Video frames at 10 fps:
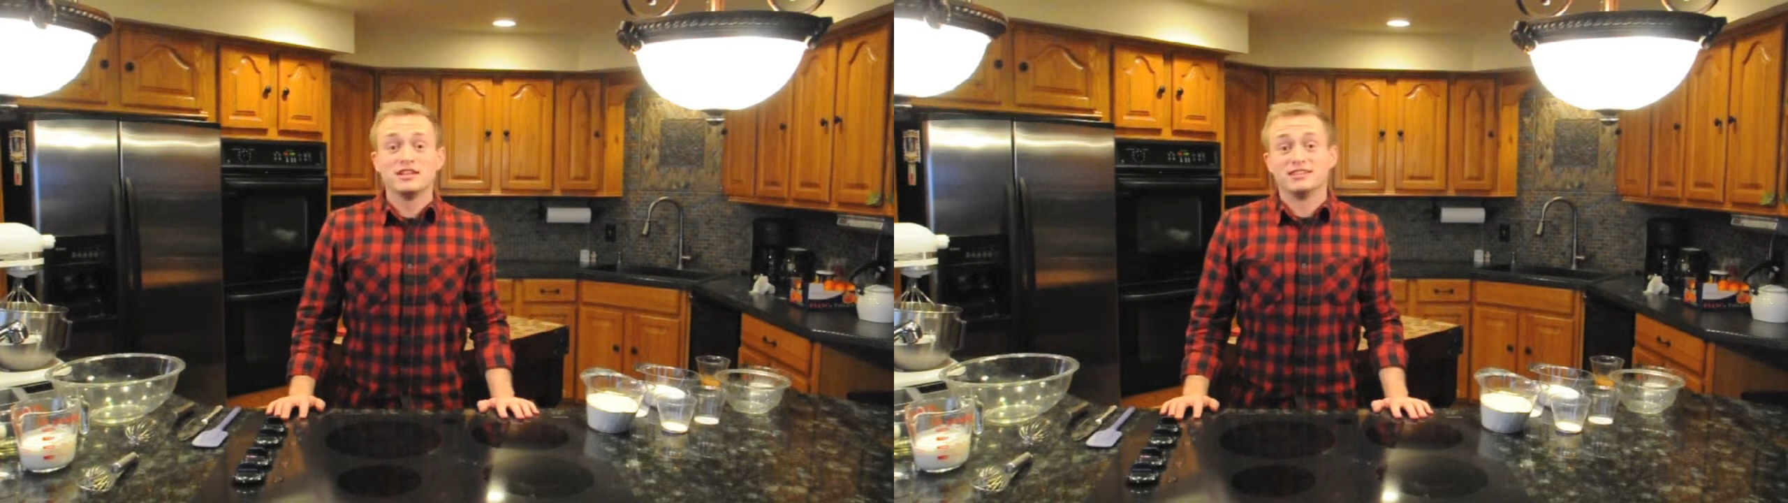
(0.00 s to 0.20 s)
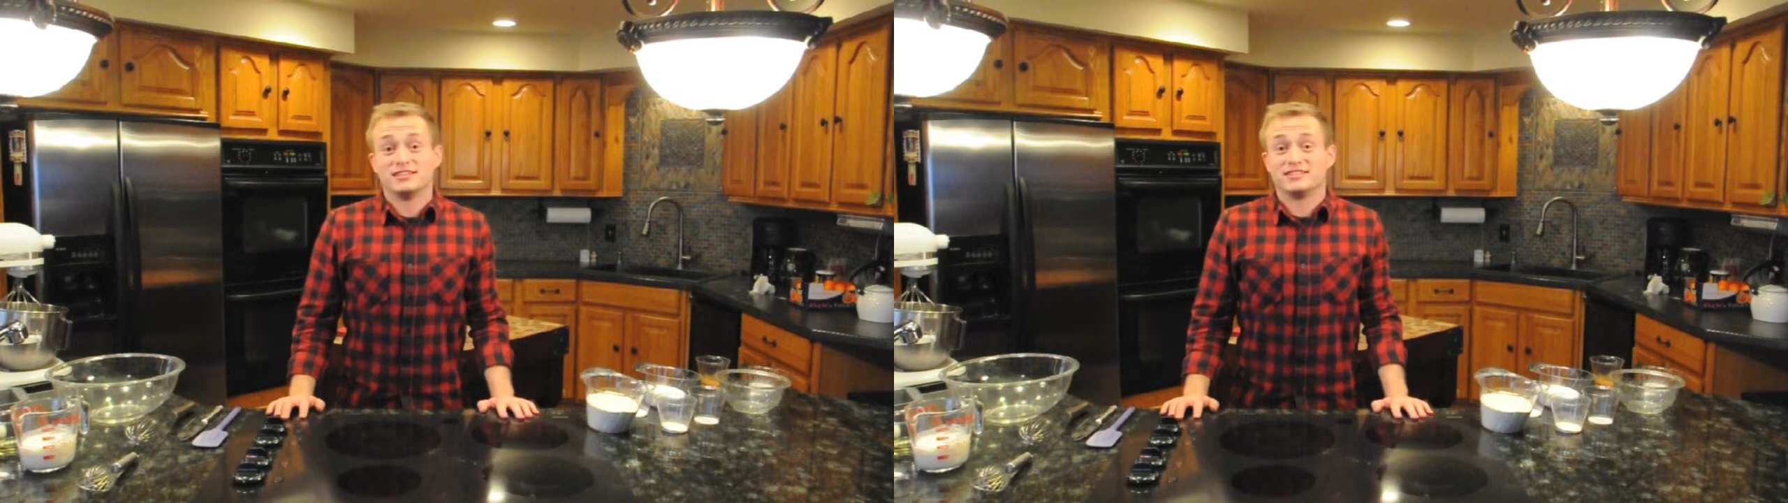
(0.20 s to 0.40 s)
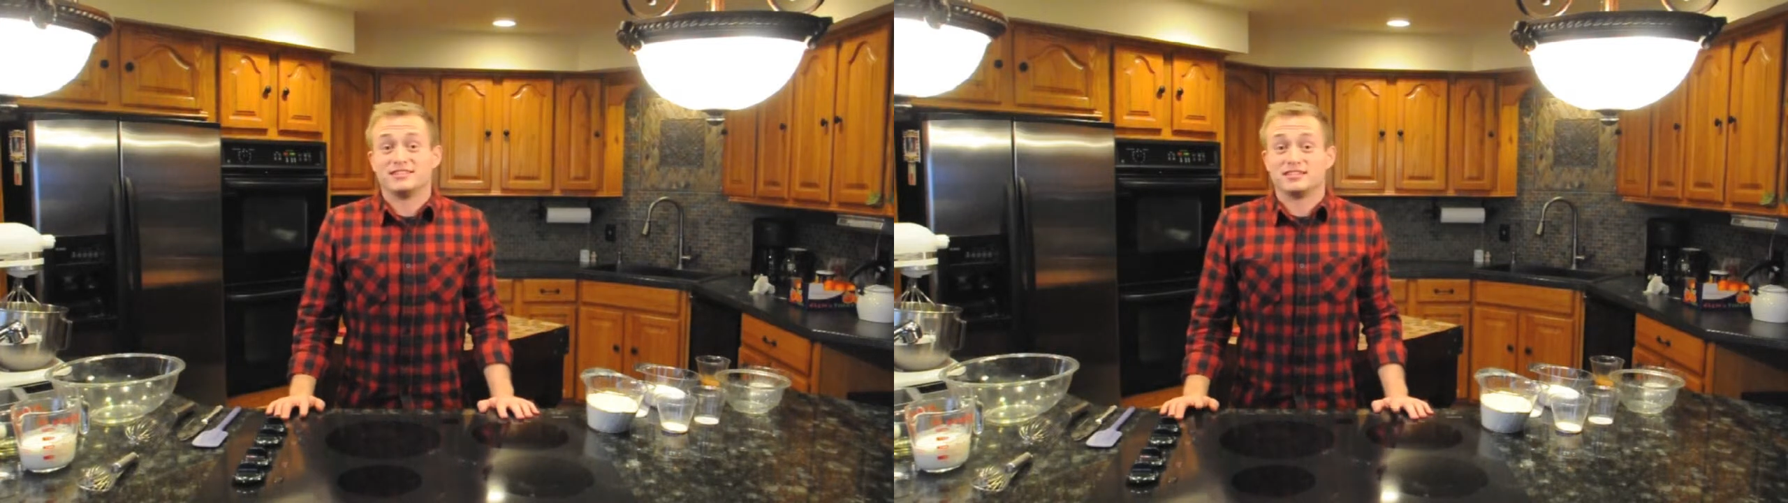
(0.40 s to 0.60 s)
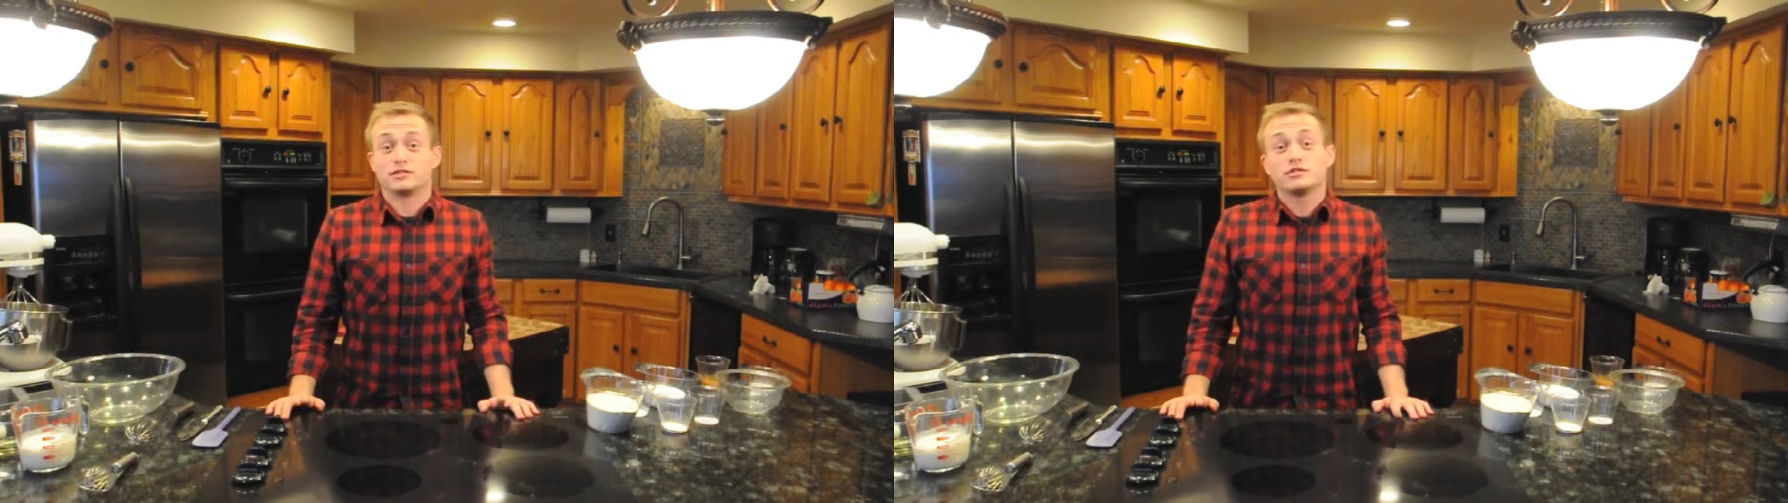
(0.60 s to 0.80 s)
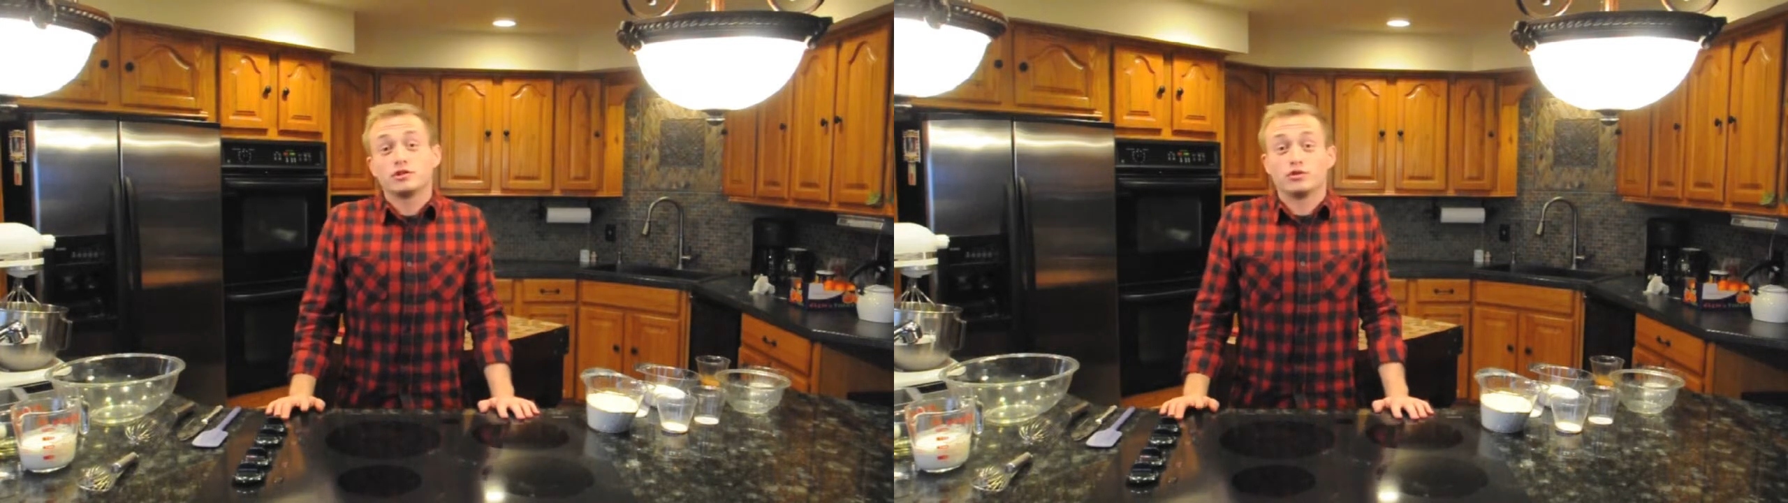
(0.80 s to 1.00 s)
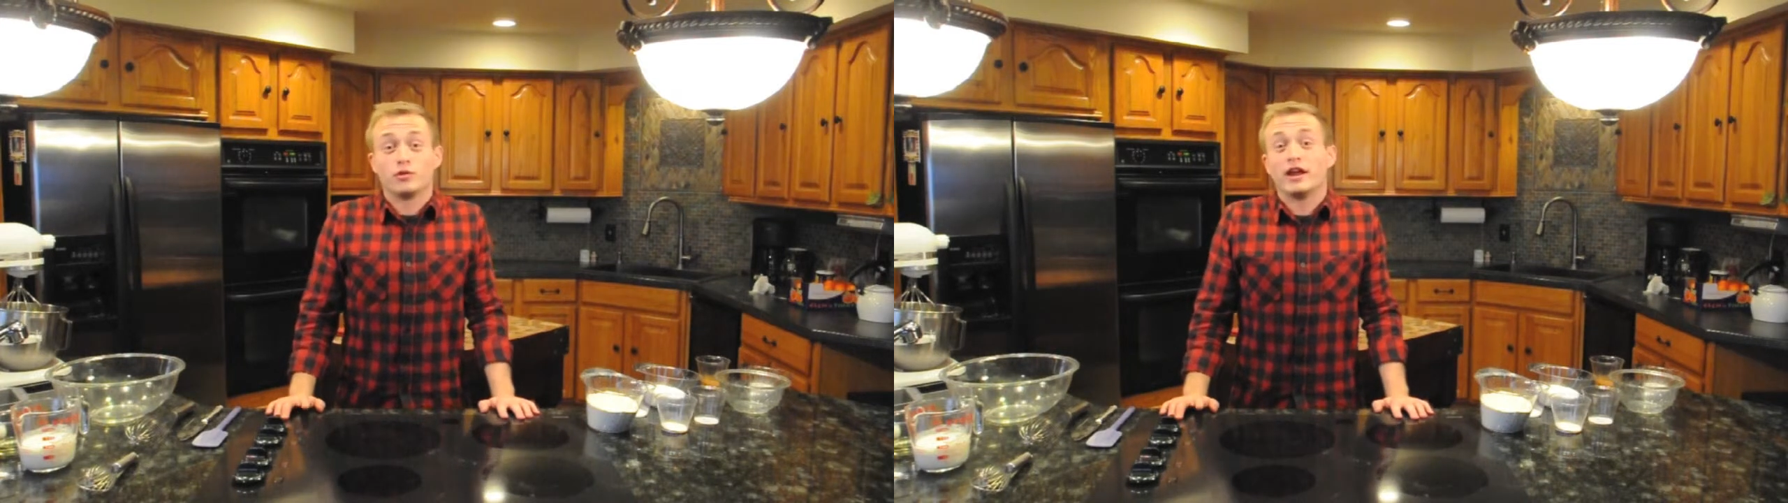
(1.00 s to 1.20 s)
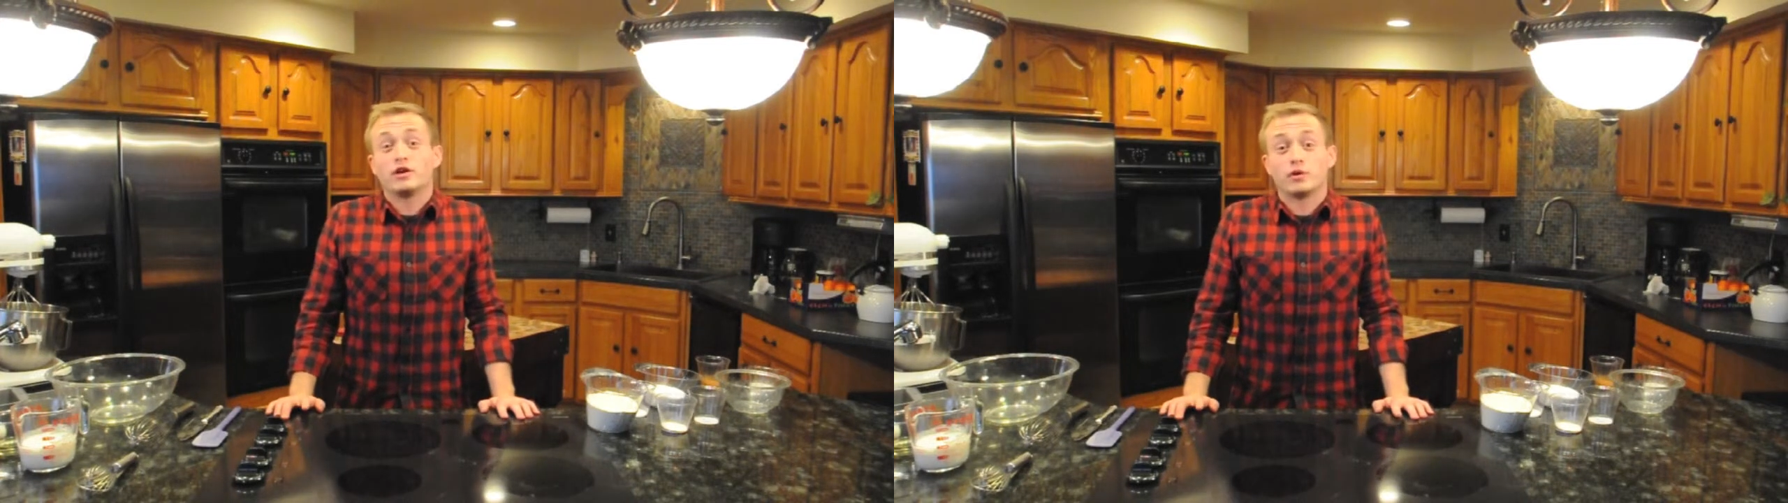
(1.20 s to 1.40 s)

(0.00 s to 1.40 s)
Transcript: This is a great,